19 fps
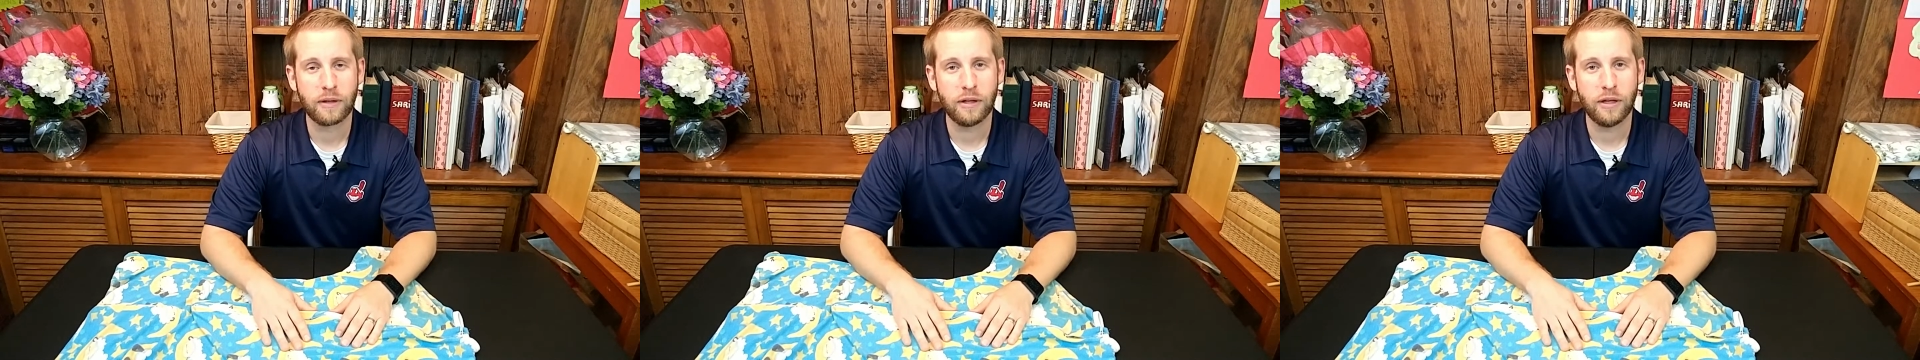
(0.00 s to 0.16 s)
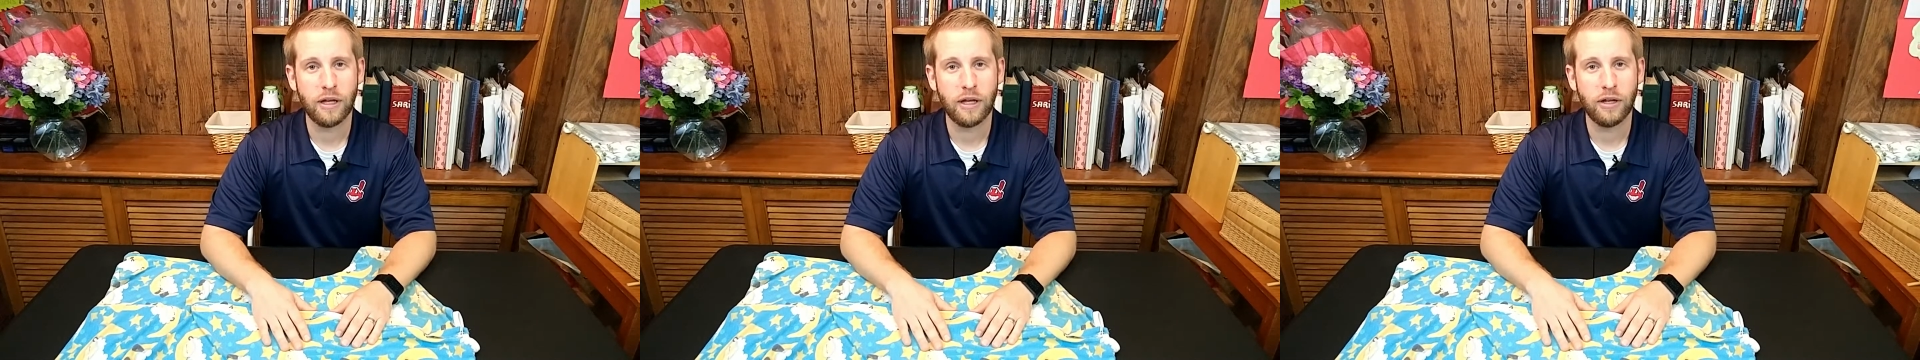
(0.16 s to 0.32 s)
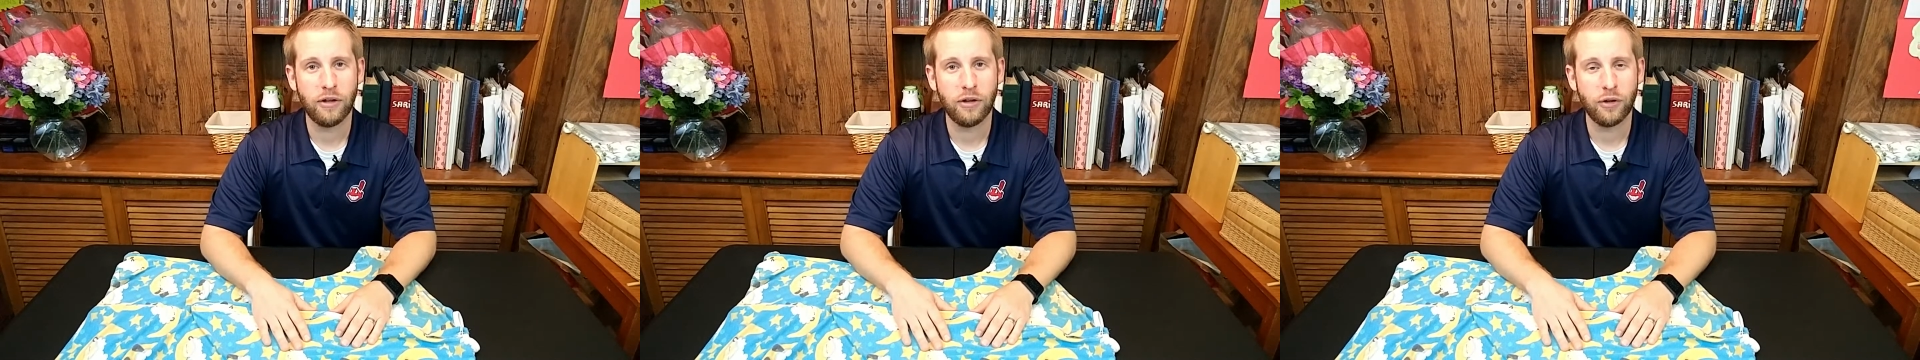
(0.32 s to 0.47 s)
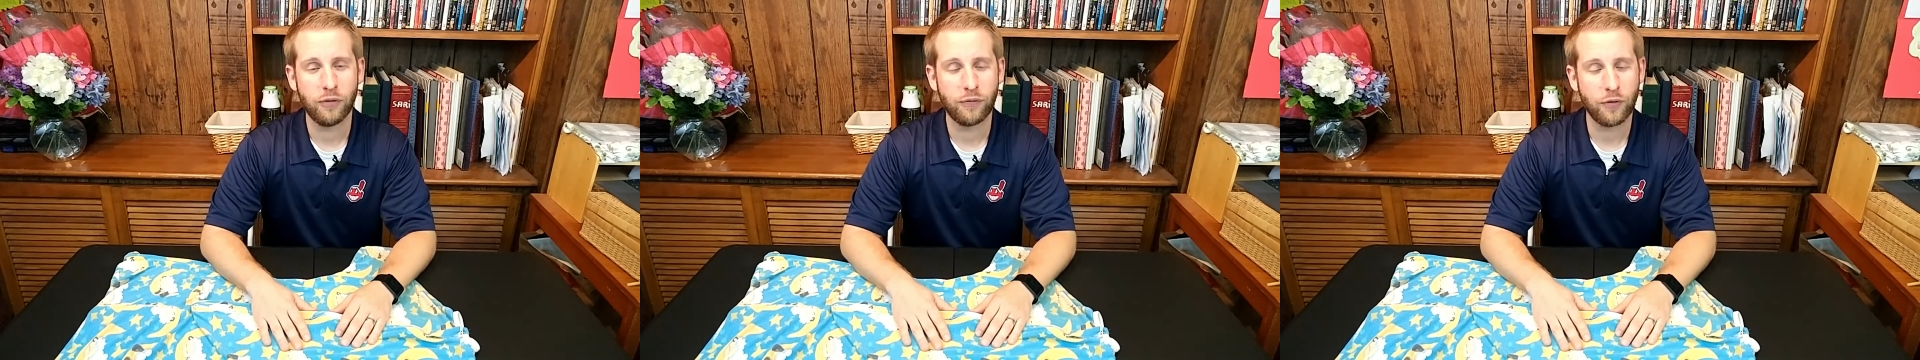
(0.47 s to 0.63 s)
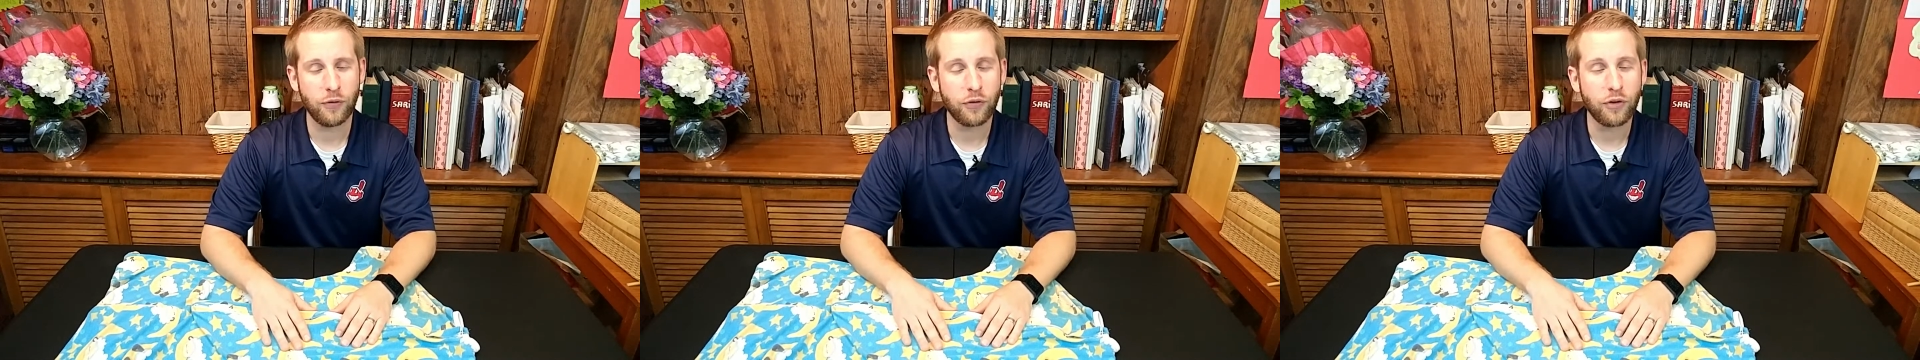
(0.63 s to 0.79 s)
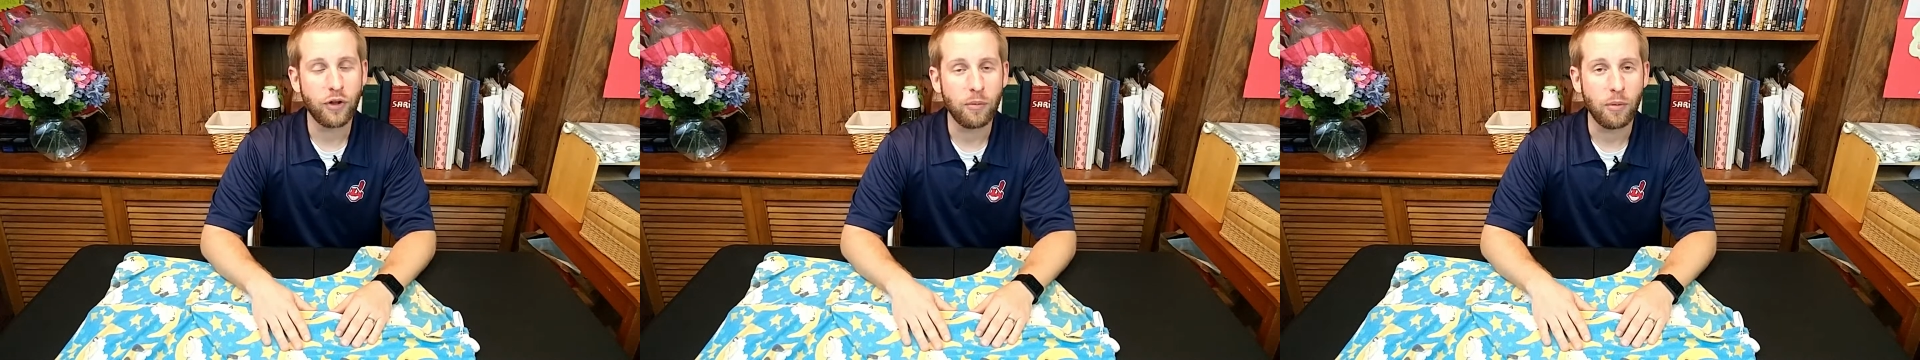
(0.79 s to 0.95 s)
And the
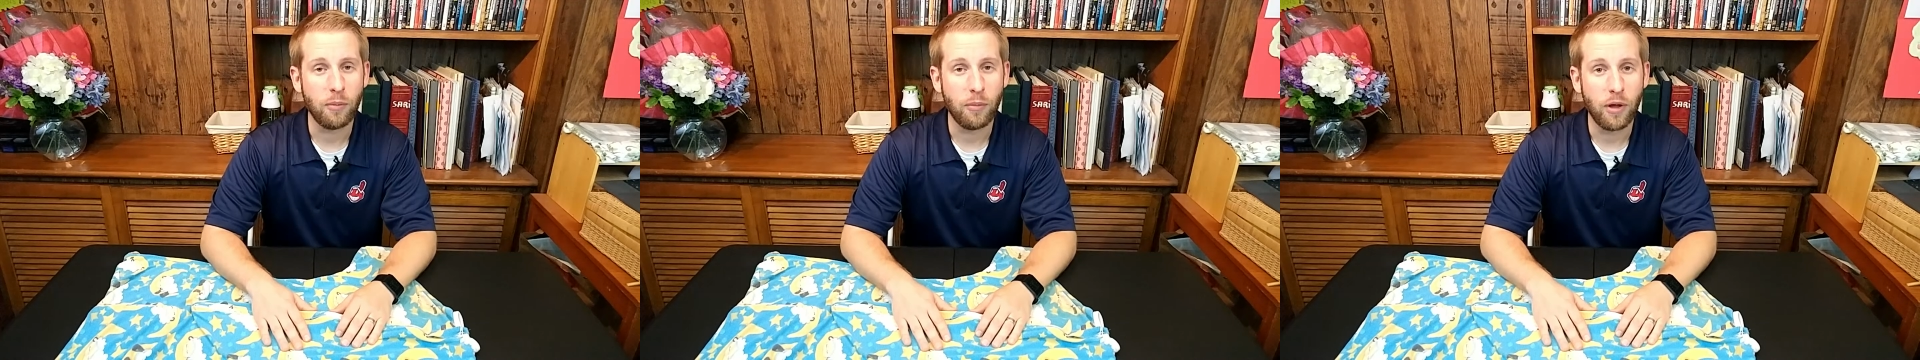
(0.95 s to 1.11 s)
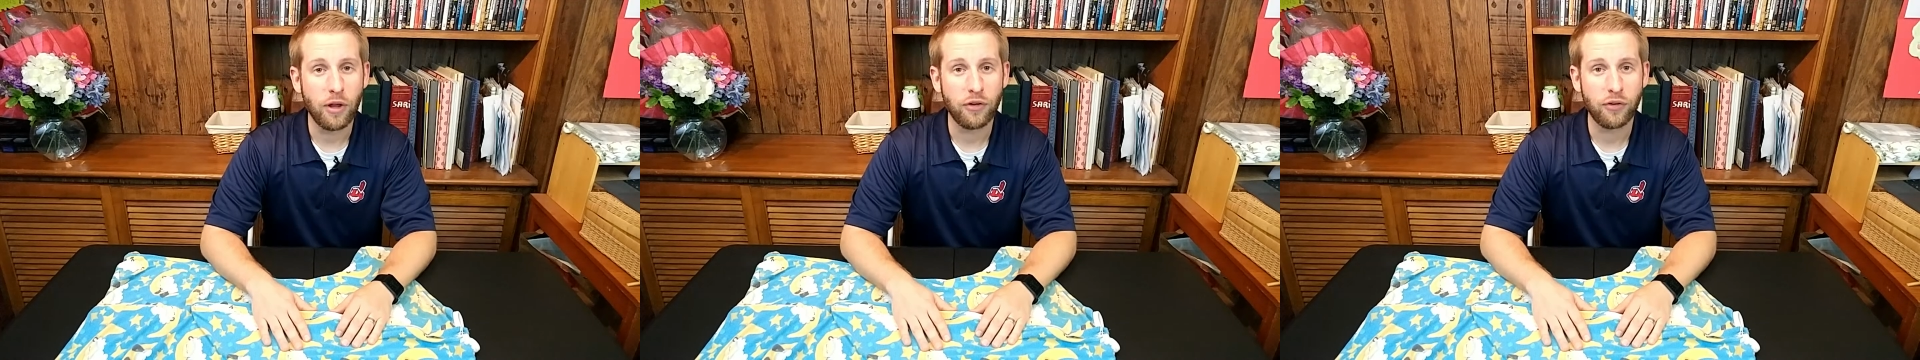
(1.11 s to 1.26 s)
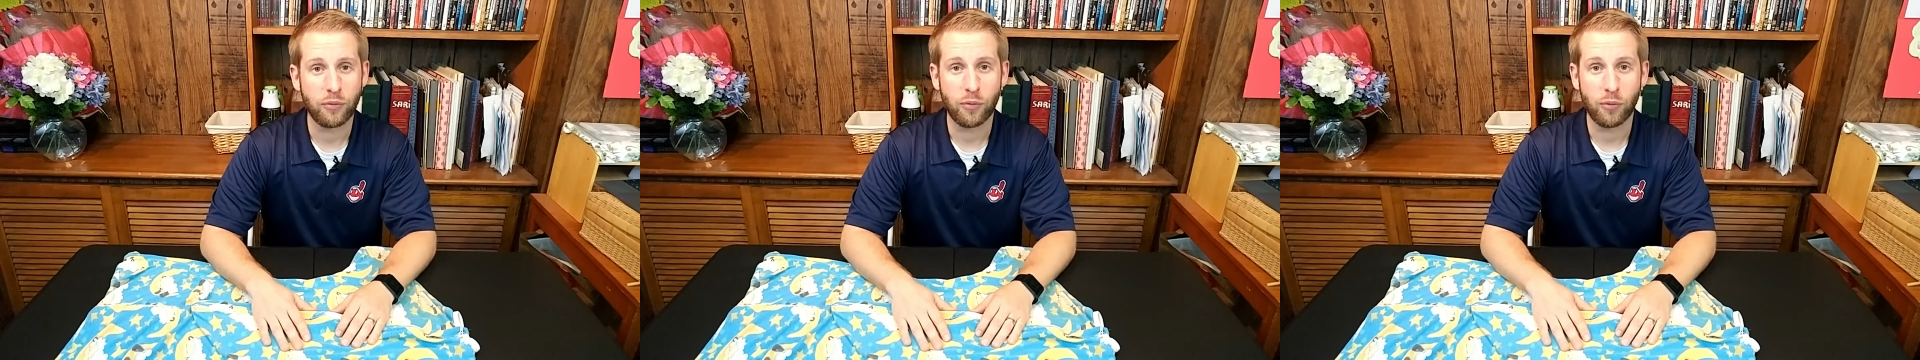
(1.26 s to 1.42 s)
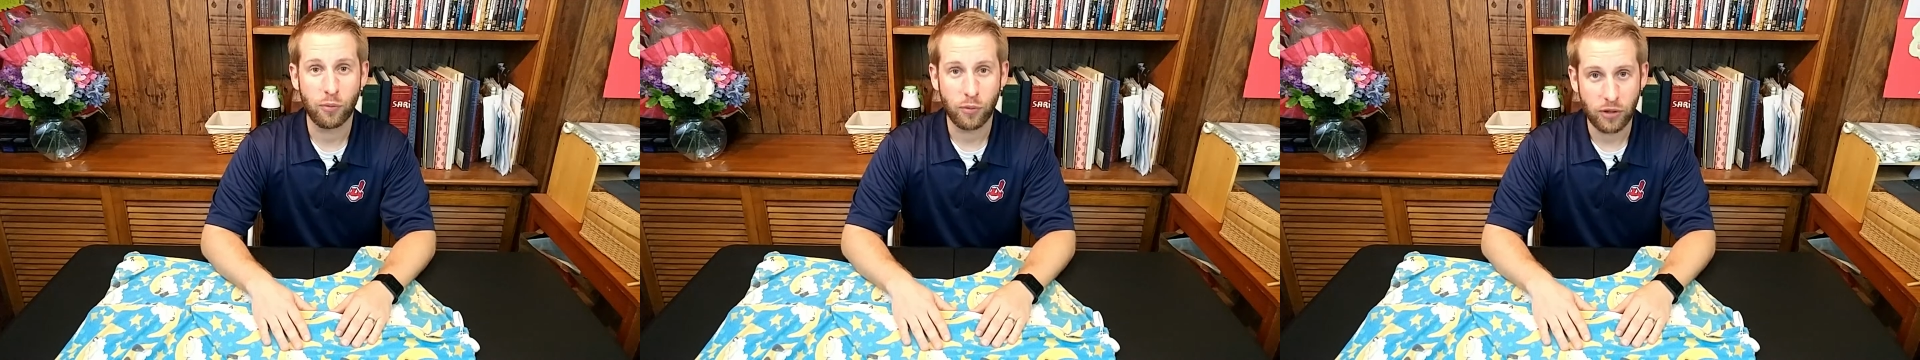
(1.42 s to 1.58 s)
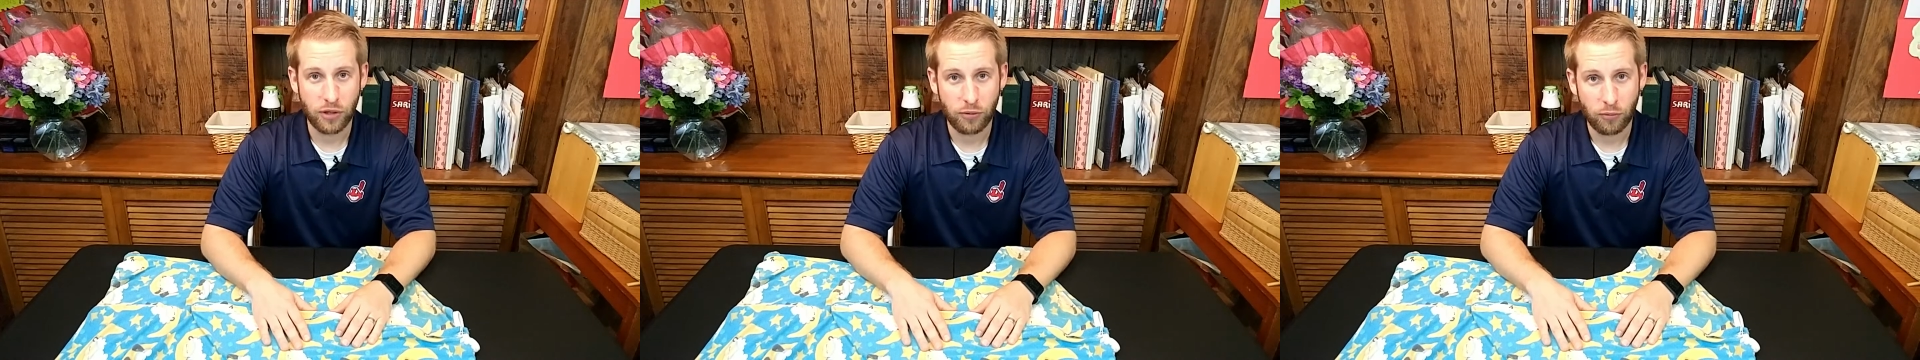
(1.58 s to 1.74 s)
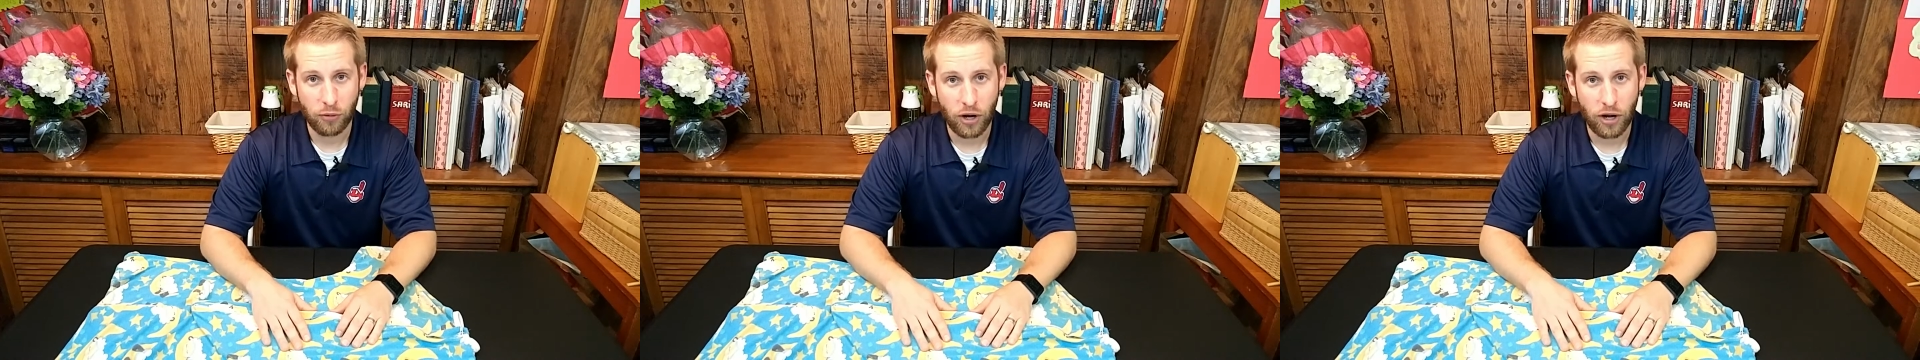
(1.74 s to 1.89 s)
first couple months were
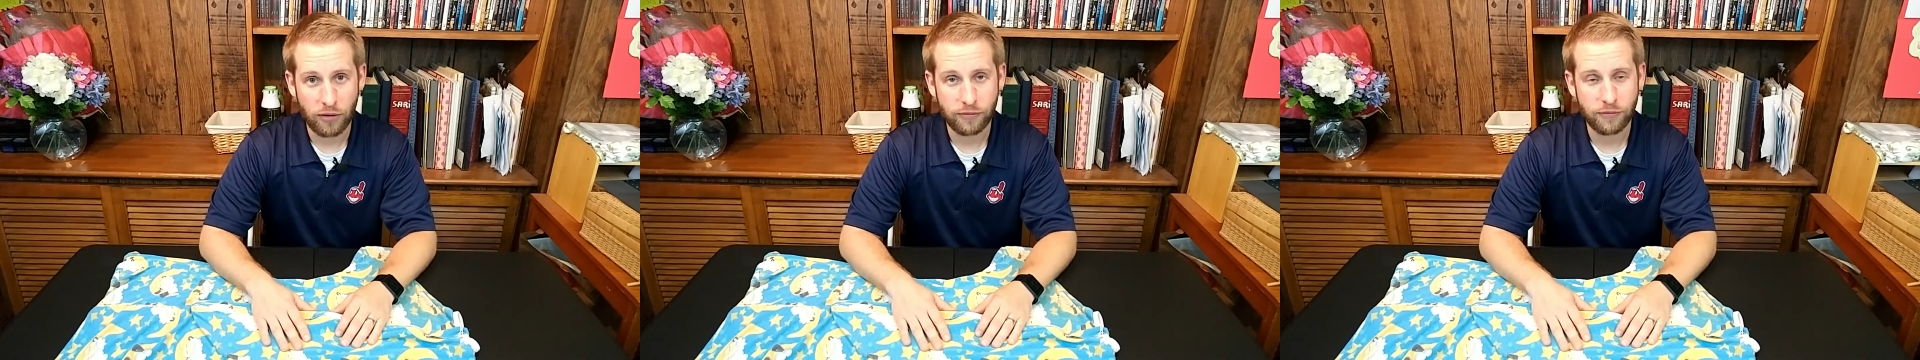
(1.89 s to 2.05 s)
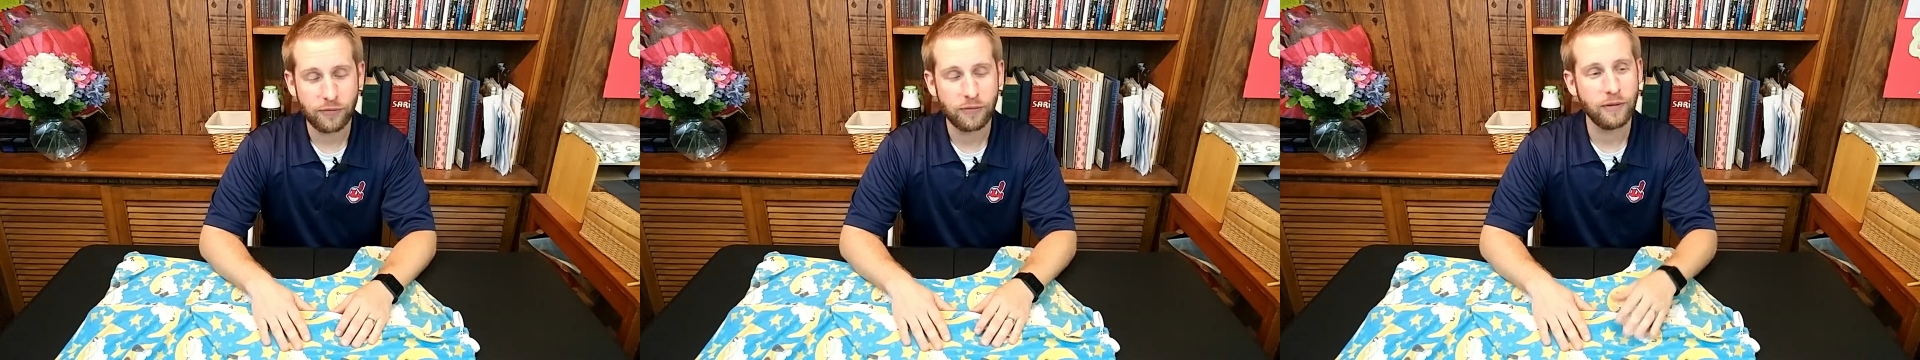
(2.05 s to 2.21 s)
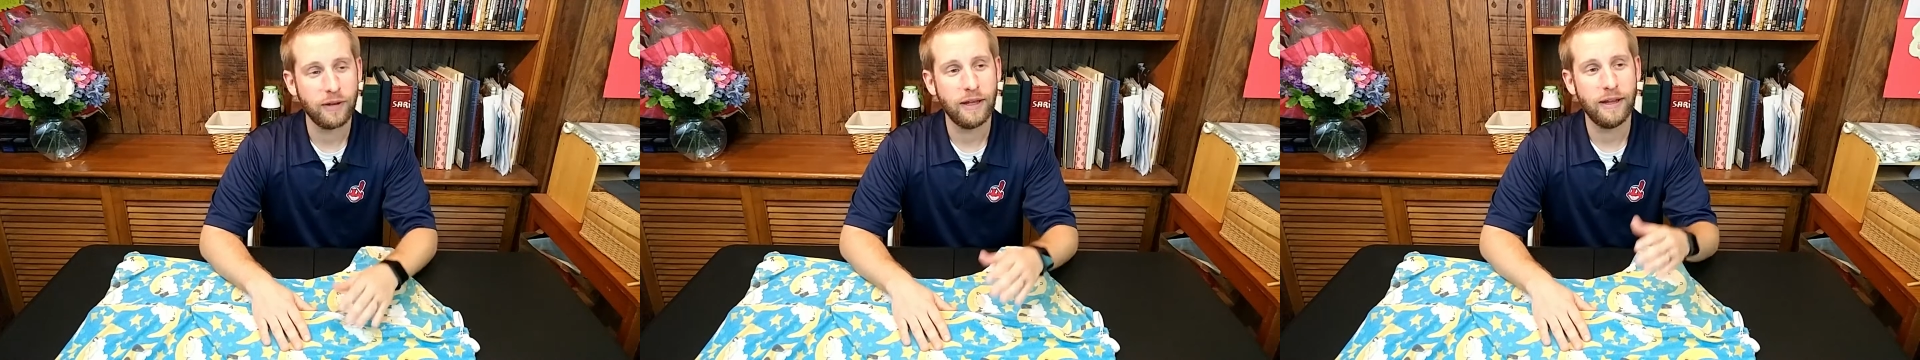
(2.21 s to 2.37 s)
really rough.